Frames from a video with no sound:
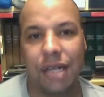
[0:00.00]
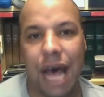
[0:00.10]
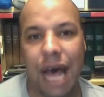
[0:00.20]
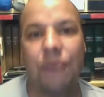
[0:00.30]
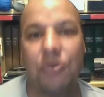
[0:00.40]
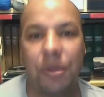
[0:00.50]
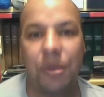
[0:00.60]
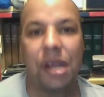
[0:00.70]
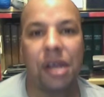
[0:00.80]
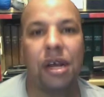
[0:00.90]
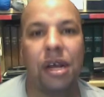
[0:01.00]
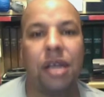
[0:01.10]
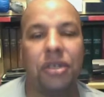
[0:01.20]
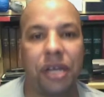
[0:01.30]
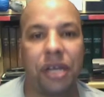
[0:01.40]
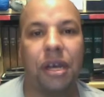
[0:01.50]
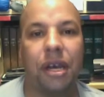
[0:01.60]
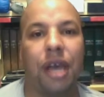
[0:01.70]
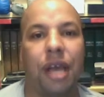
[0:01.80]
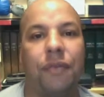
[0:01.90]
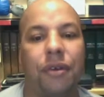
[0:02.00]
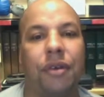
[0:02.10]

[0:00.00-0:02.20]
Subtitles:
That would be a Zynga game.